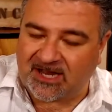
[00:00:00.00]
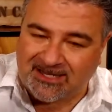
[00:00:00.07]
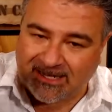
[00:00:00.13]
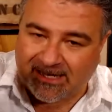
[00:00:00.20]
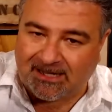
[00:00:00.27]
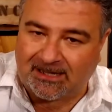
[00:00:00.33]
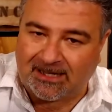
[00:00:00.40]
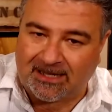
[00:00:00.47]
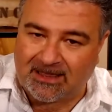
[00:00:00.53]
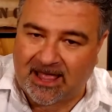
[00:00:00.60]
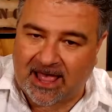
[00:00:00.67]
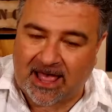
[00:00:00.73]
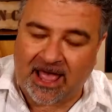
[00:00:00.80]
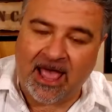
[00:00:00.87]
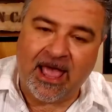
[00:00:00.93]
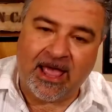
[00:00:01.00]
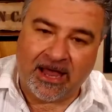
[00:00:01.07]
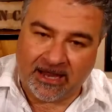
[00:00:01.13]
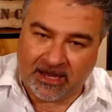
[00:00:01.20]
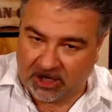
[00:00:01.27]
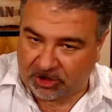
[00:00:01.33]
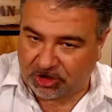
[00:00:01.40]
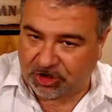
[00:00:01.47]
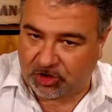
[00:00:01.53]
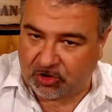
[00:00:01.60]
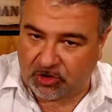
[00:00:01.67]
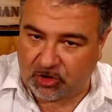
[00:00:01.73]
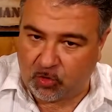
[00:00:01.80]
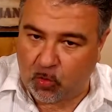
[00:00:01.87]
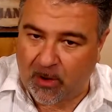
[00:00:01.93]
You click that, and it'll show
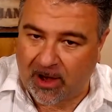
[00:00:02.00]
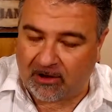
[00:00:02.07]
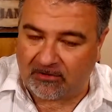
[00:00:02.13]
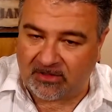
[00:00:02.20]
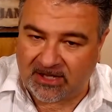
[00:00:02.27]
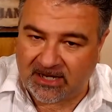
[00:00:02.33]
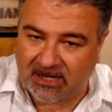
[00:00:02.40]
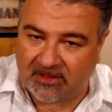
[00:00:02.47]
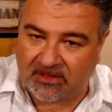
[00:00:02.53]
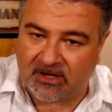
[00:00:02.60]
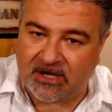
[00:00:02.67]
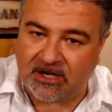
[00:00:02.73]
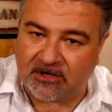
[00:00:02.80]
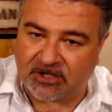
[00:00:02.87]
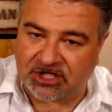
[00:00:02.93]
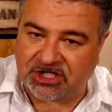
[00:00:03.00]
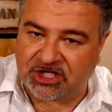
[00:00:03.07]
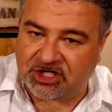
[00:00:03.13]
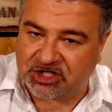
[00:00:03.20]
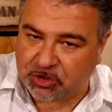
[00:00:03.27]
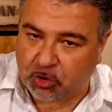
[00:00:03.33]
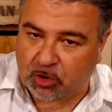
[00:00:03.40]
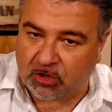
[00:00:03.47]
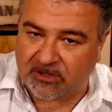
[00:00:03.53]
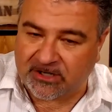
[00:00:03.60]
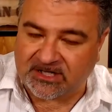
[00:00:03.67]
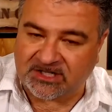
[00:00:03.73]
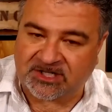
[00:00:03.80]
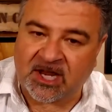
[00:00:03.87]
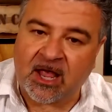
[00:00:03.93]
you where the nearest store
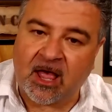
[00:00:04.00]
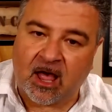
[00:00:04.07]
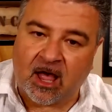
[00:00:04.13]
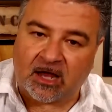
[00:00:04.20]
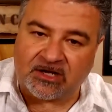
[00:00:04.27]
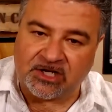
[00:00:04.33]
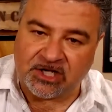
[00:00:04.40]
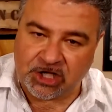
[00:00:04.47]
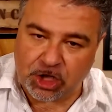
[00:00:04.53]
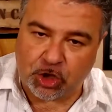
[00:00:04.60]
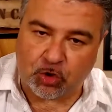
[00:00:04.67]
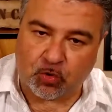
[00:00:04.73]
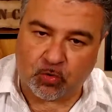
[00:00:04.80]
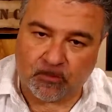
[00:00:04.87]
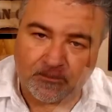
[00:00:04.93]
is to you.